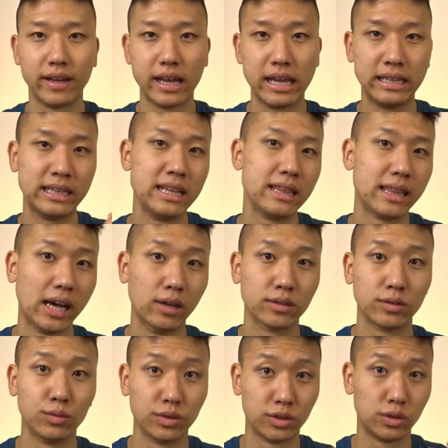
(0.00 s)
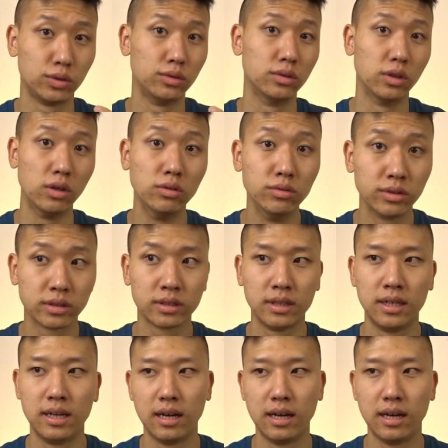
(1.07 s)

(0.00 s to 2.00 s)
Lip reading: 18,000 with student loans.